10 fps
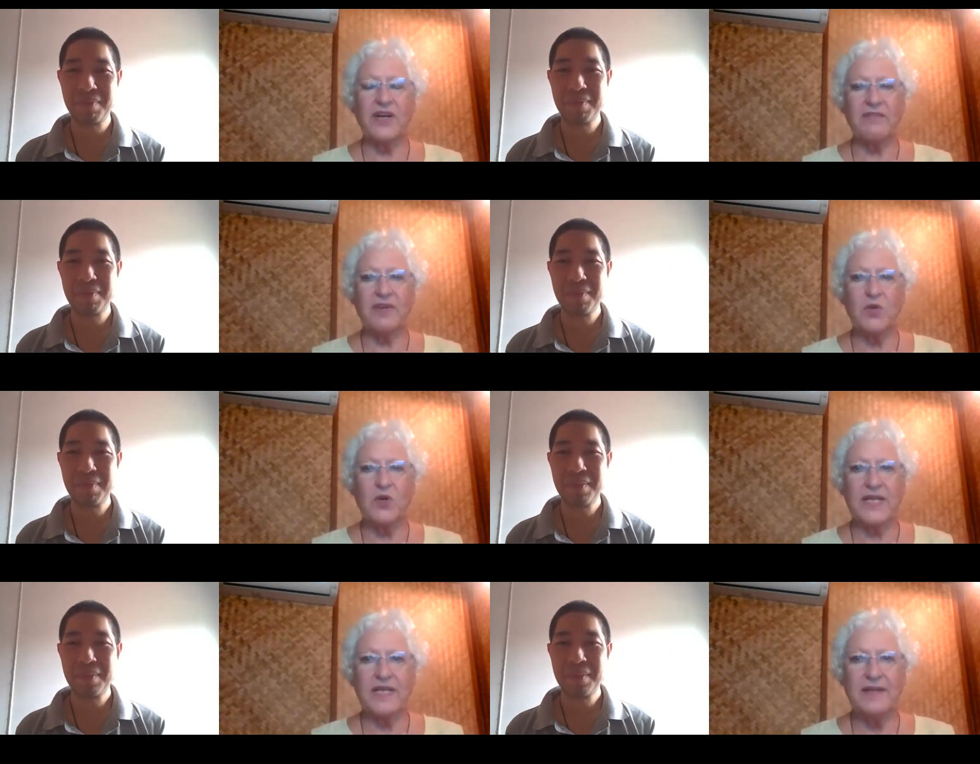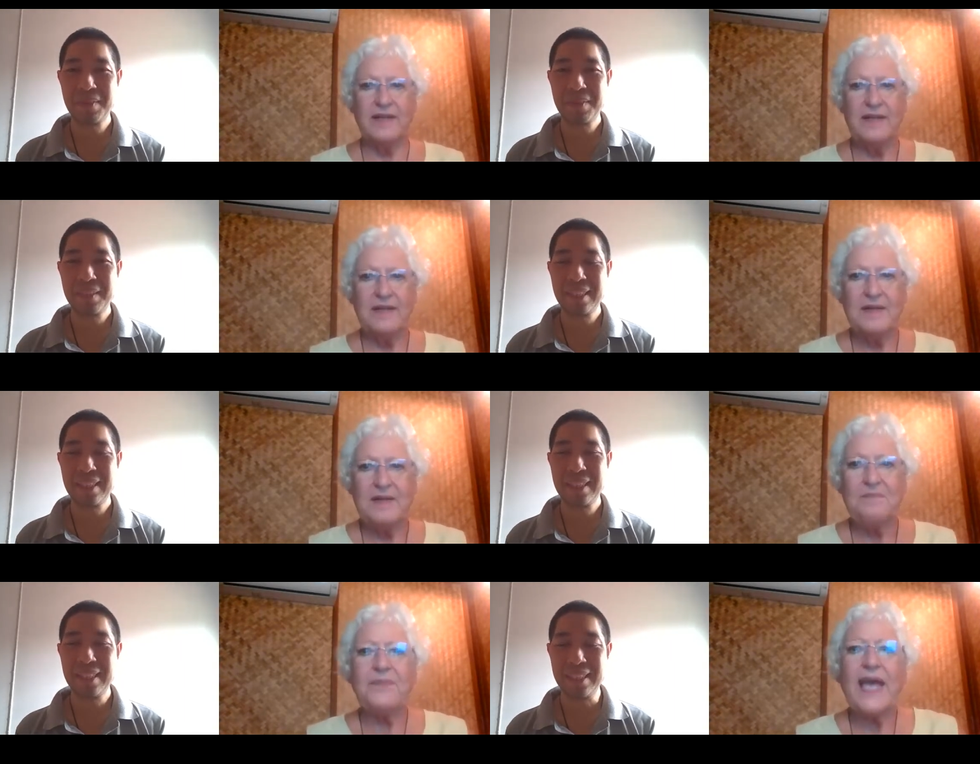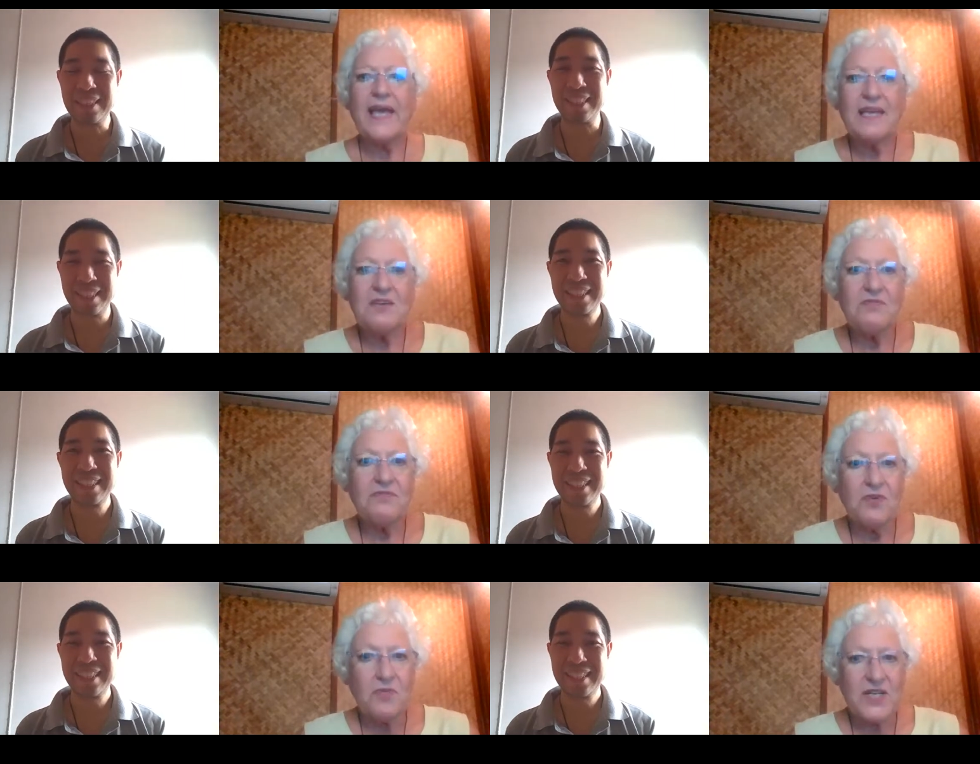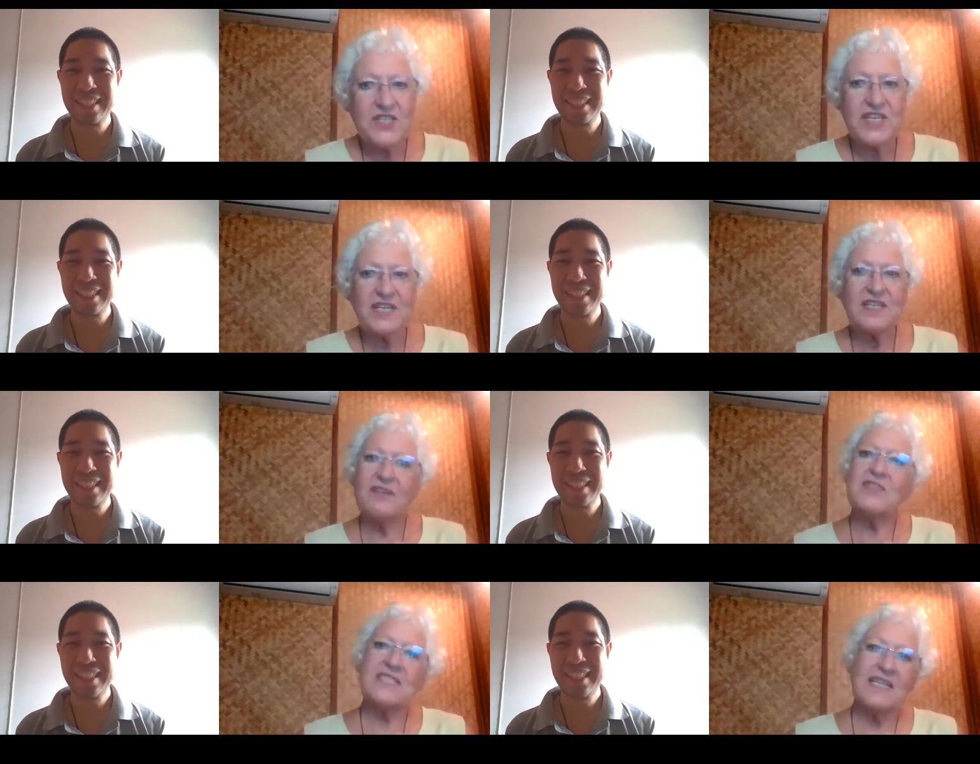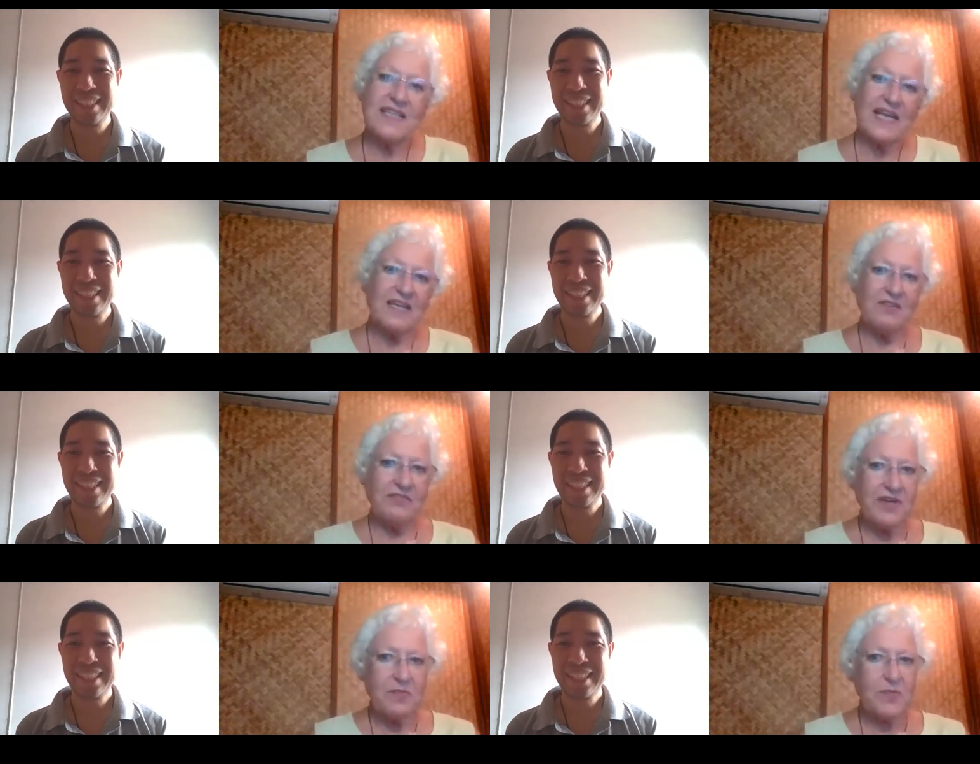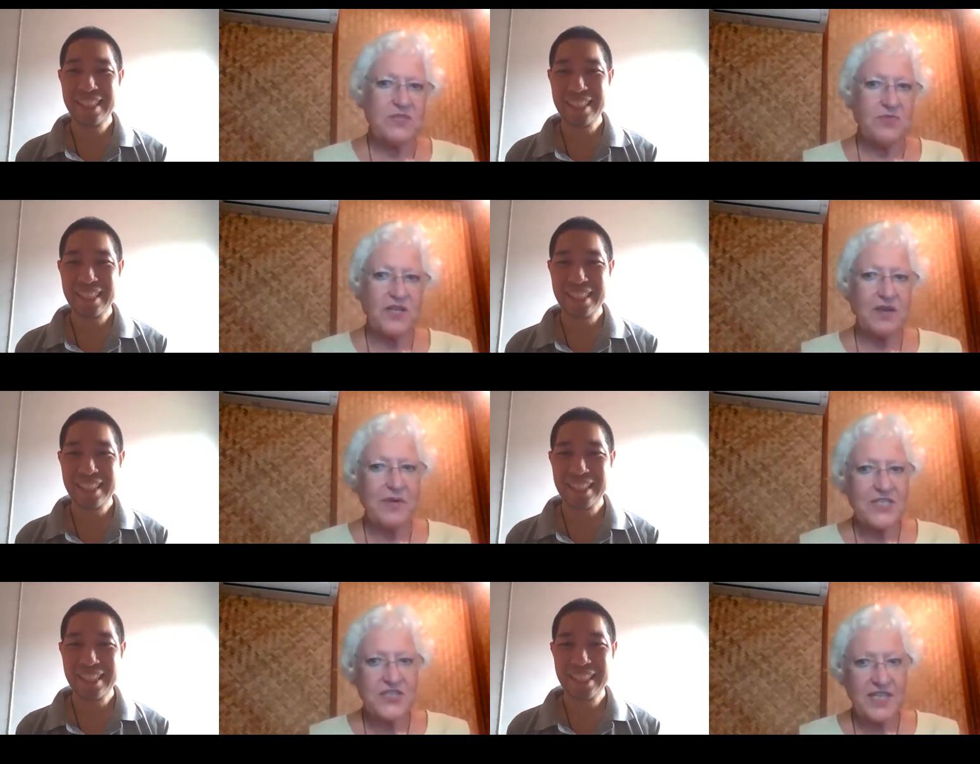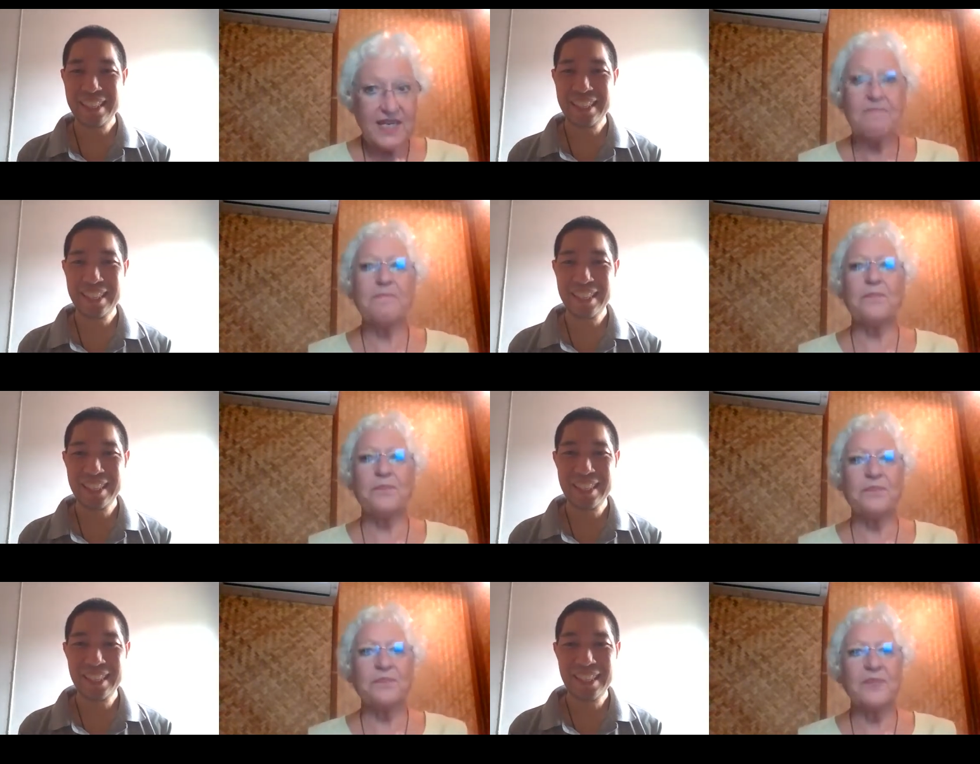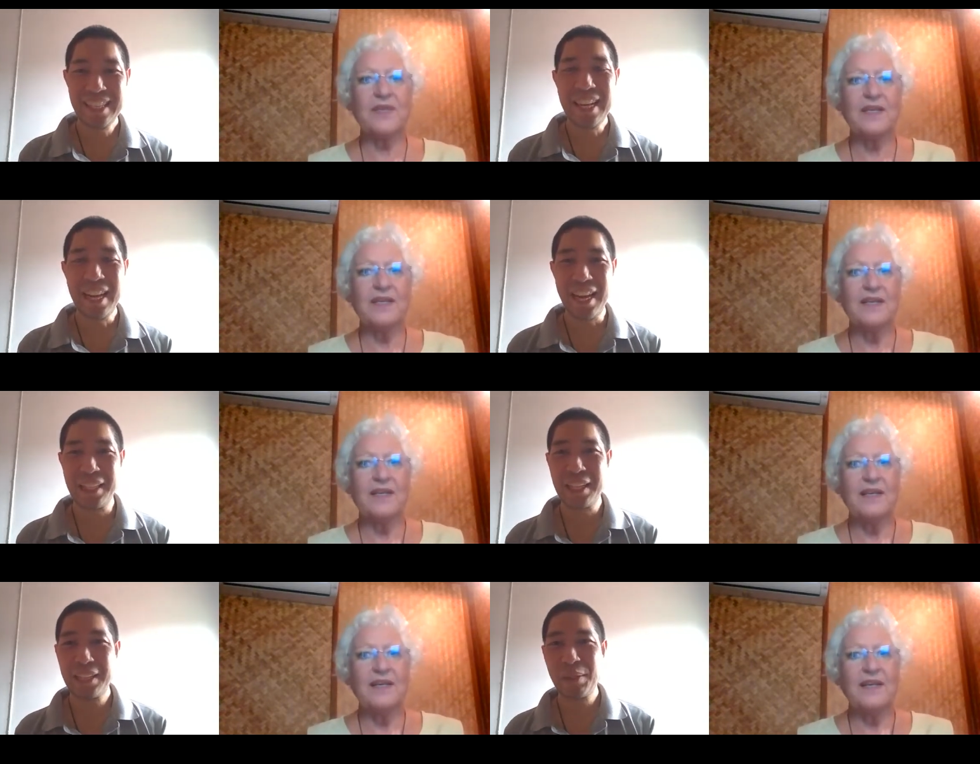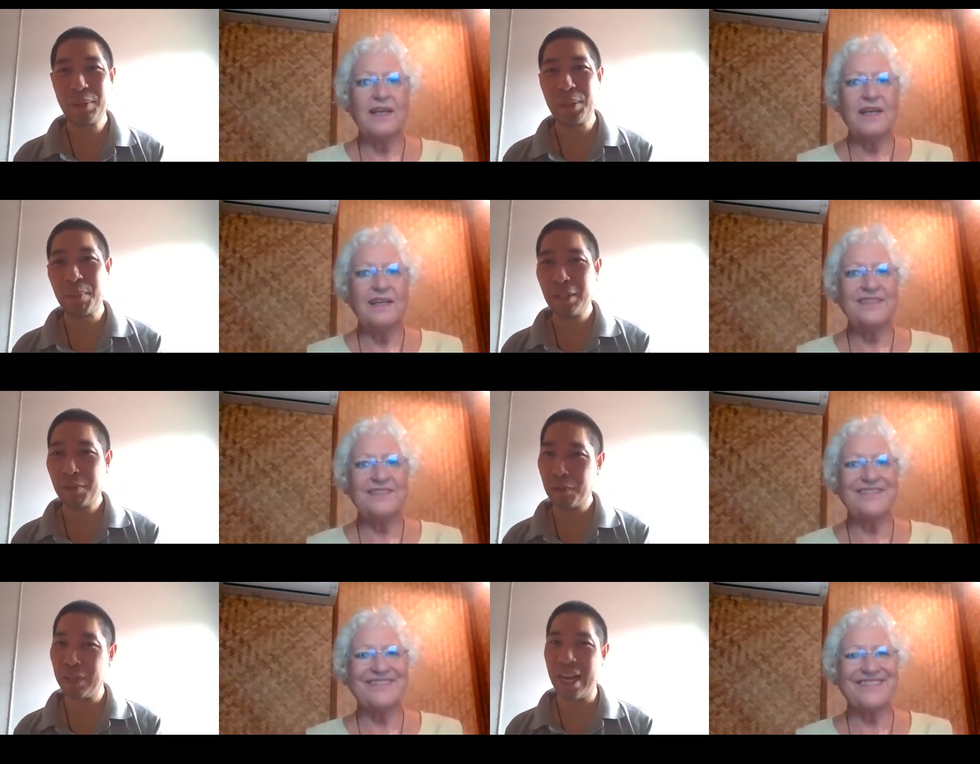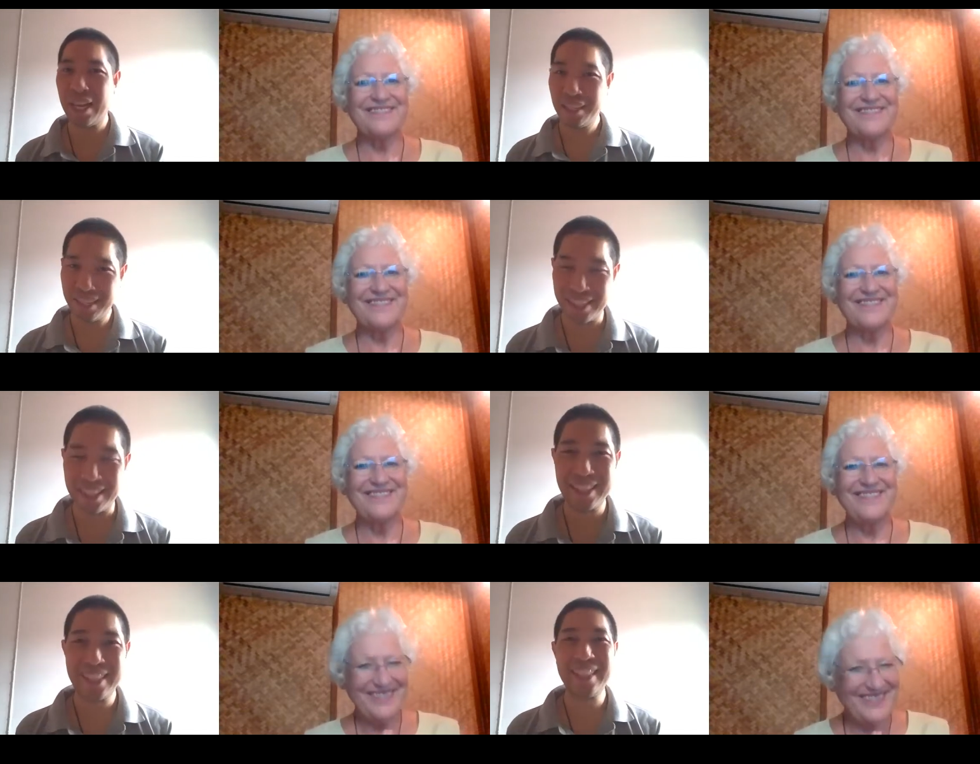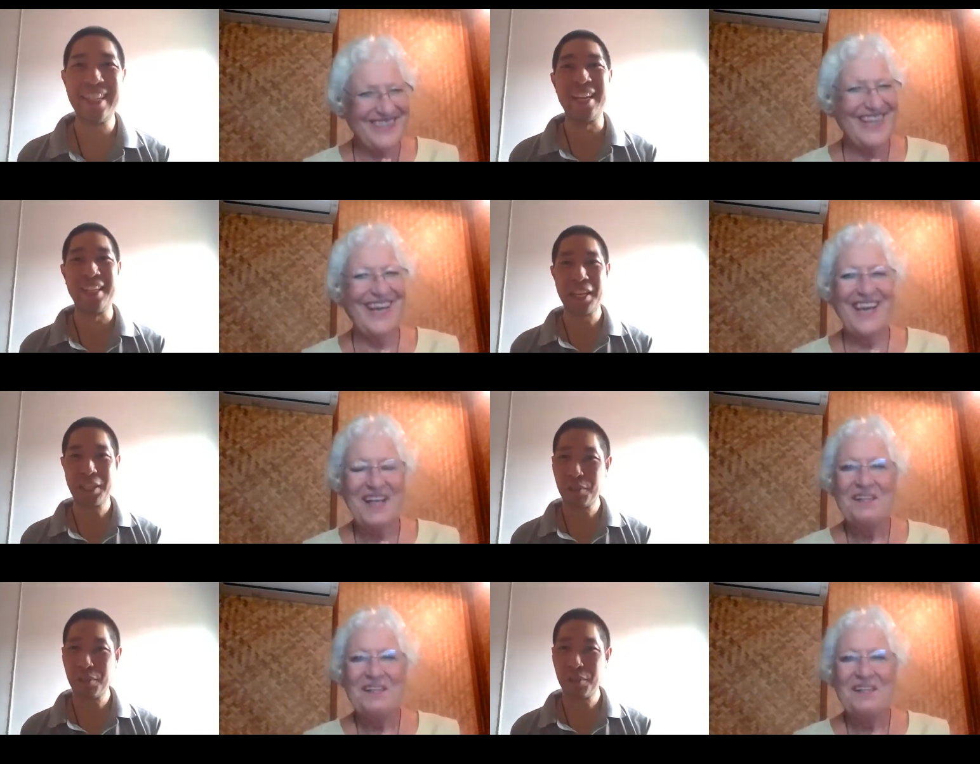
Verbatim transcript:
Speaker 1: for everybody. Mm-hmm. Thank you for watching, Navasit. Thank you very much for the question.
Speaker 2: And thank you so much for the answer. And thank